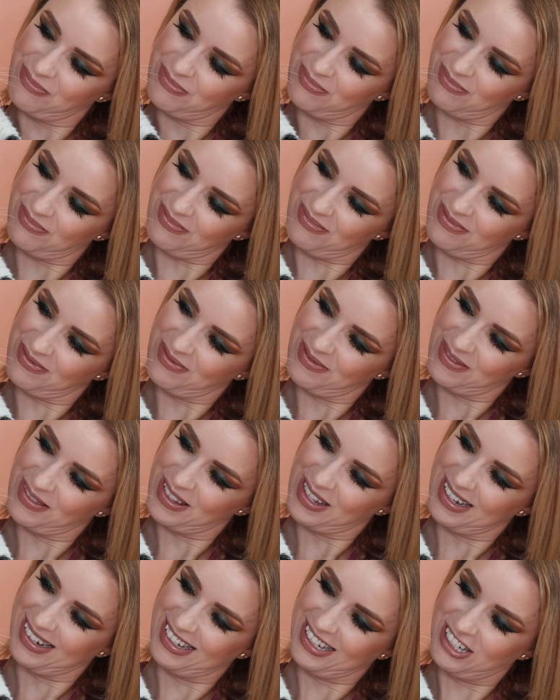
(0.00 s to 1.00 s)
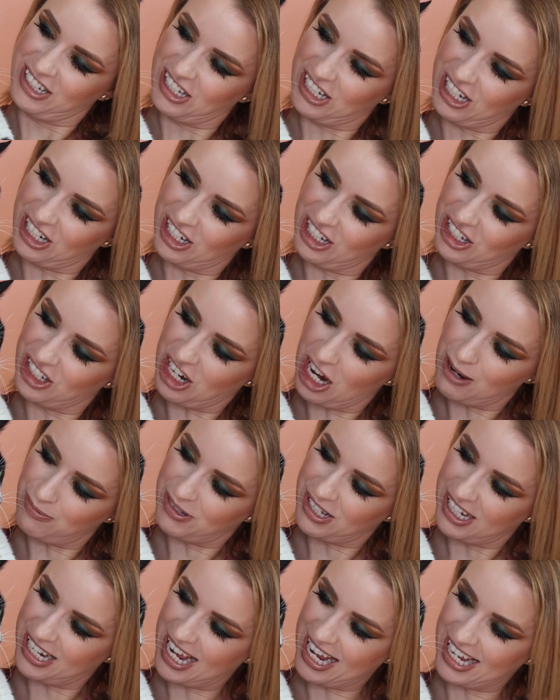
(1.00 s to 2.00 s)
Hmm? You did a good job
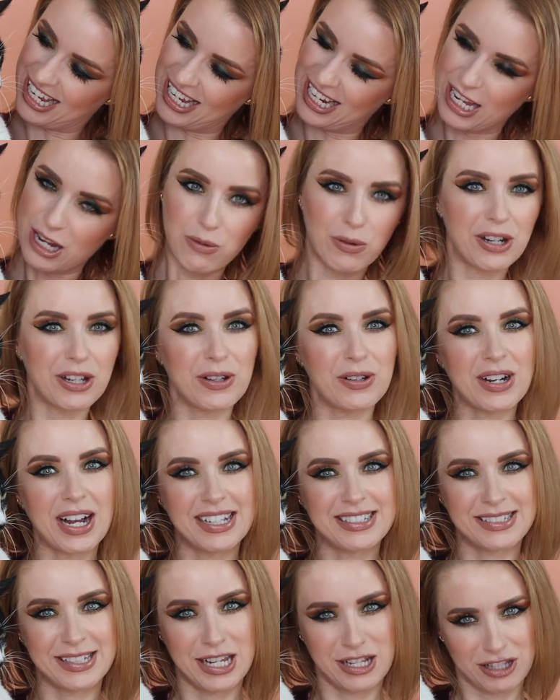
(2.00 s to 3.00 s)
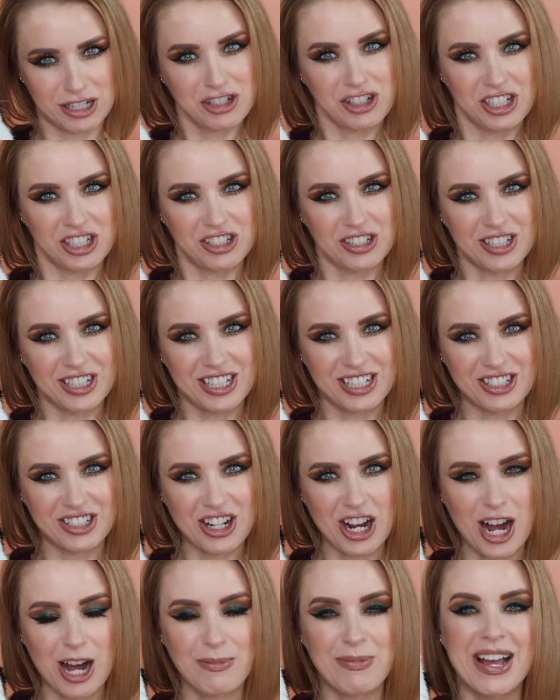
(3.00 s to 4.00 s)
today, Kitty. What do you guys think? Does she do a good
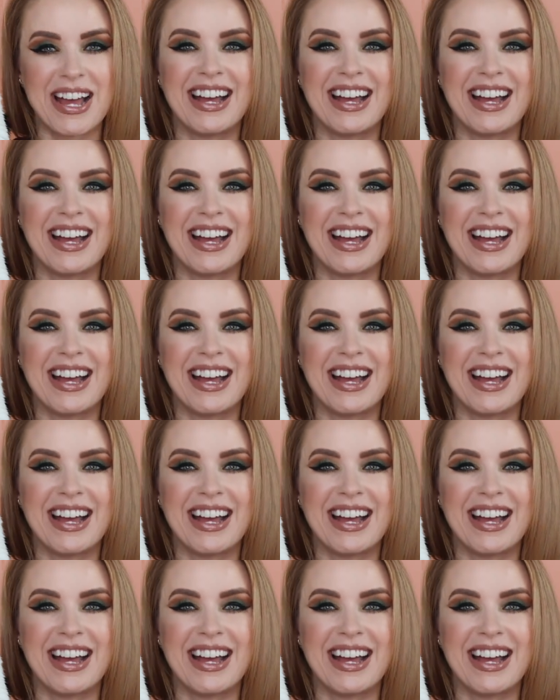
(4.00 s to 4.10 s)
job?